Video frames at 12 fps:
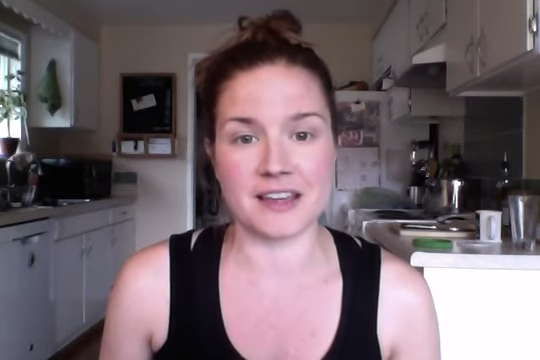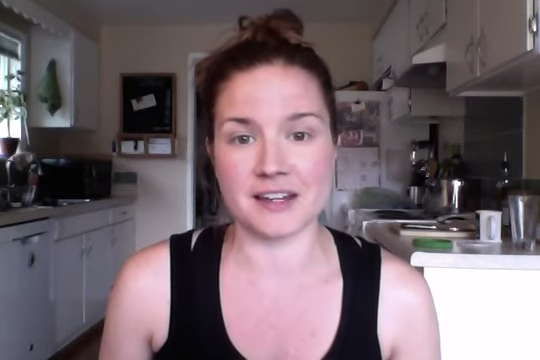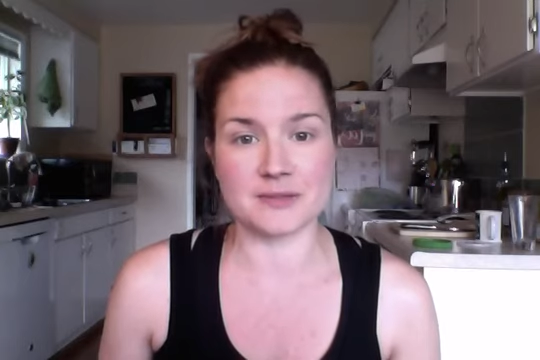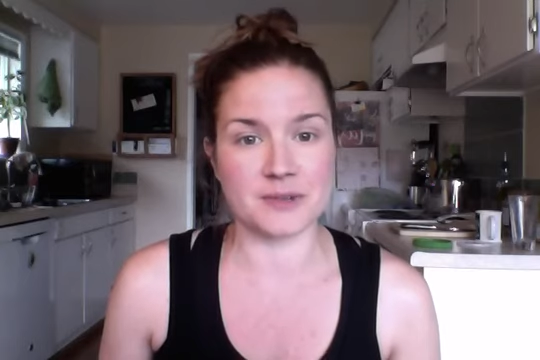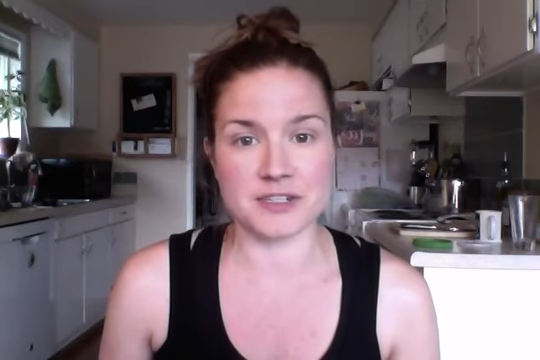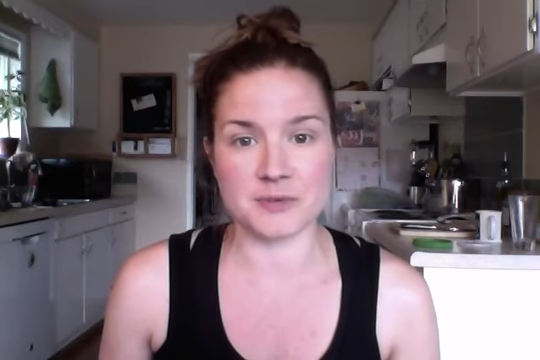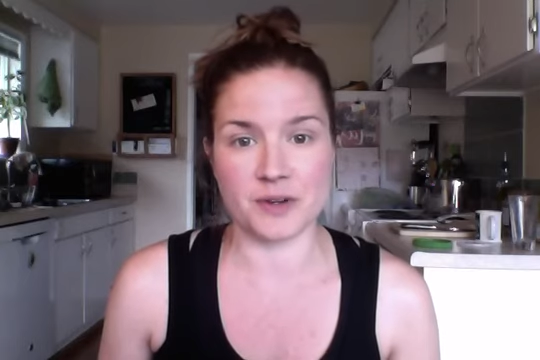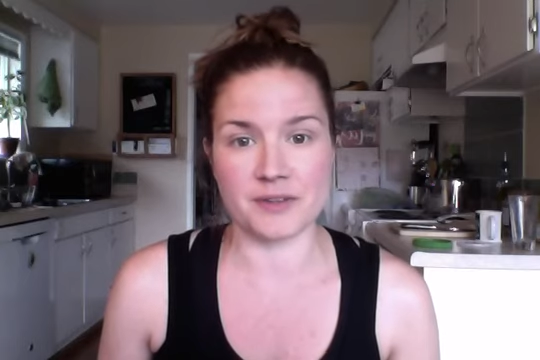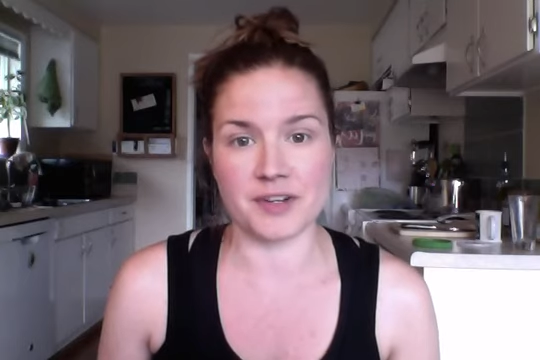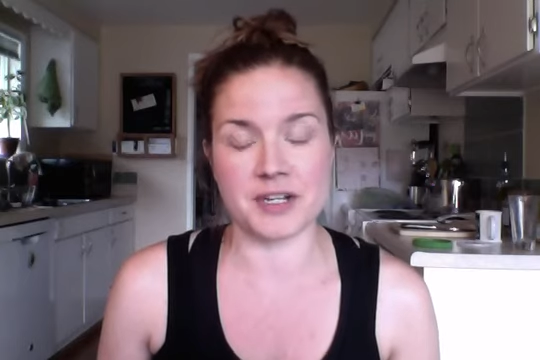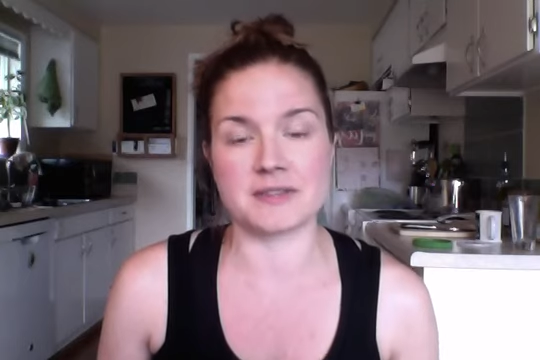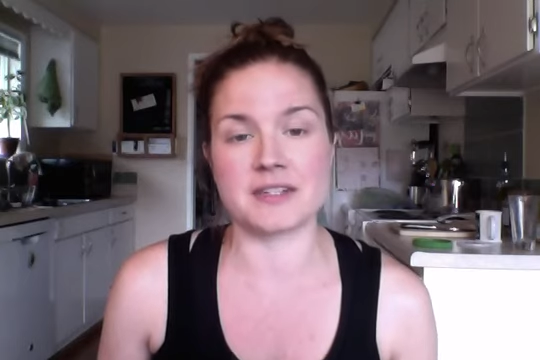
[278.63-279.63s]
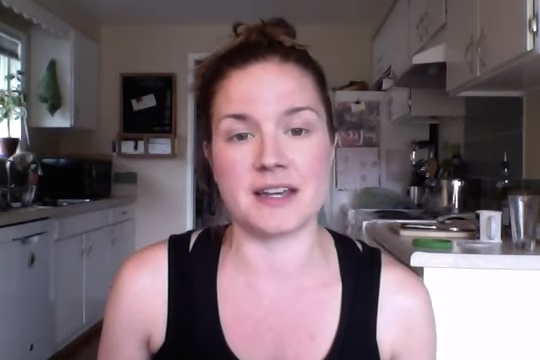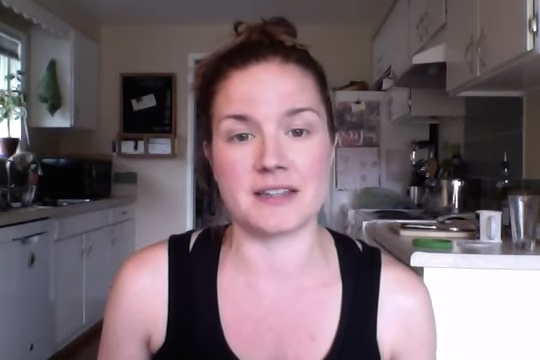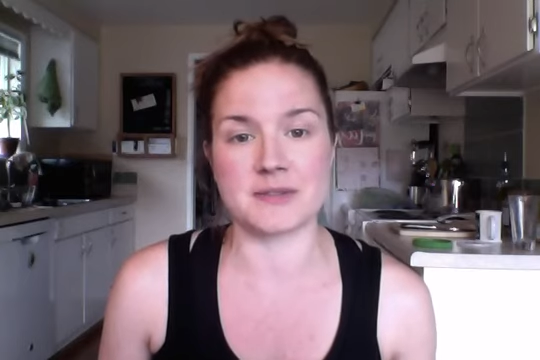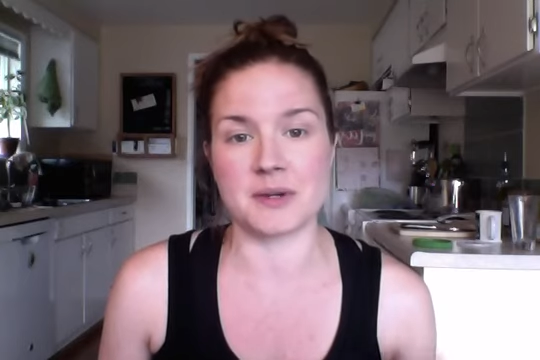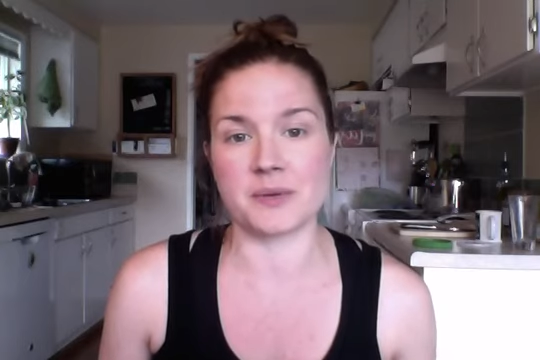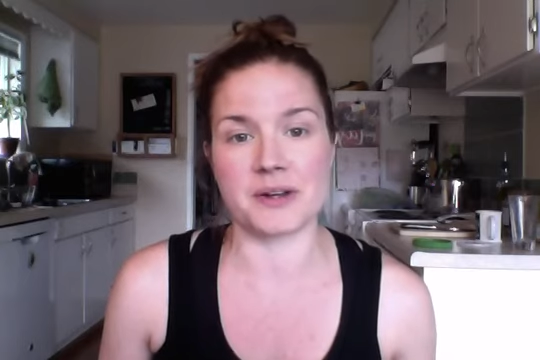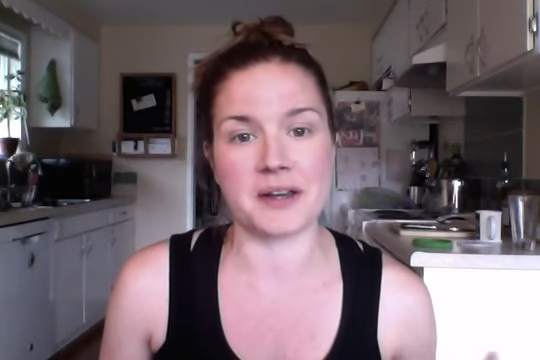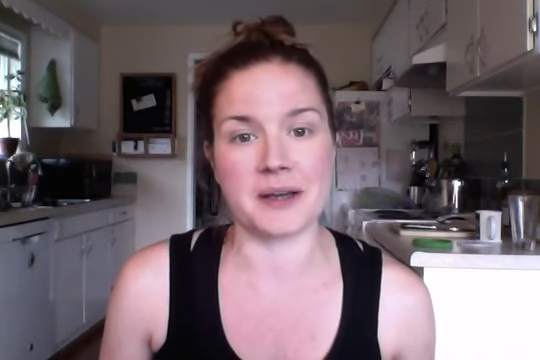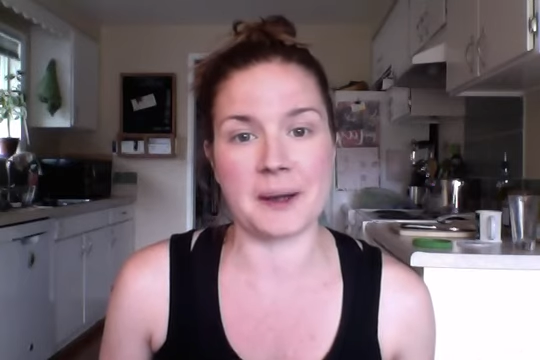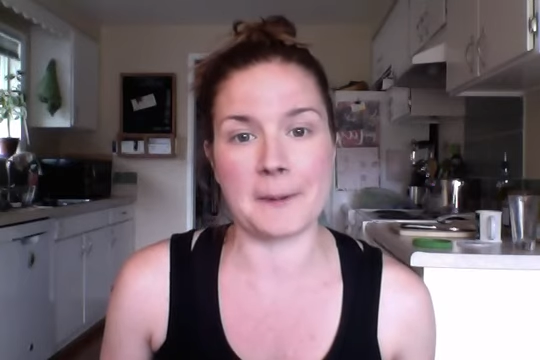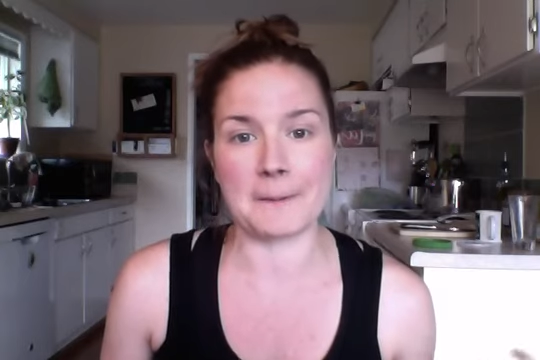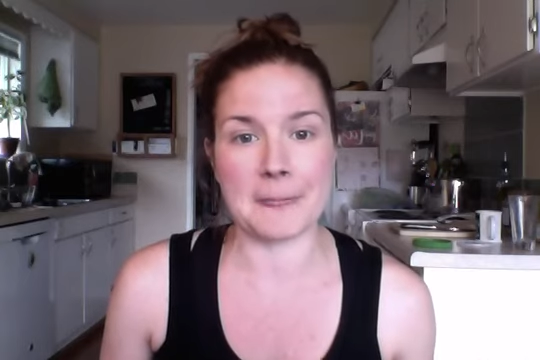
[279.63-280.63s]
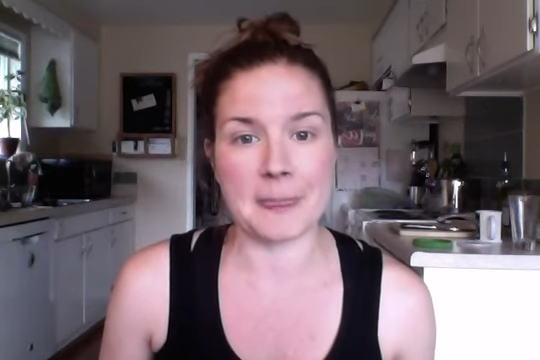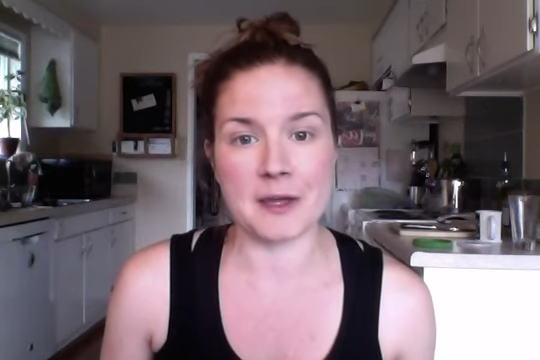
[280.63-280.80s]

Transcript: I just watched one video today, so I want to um,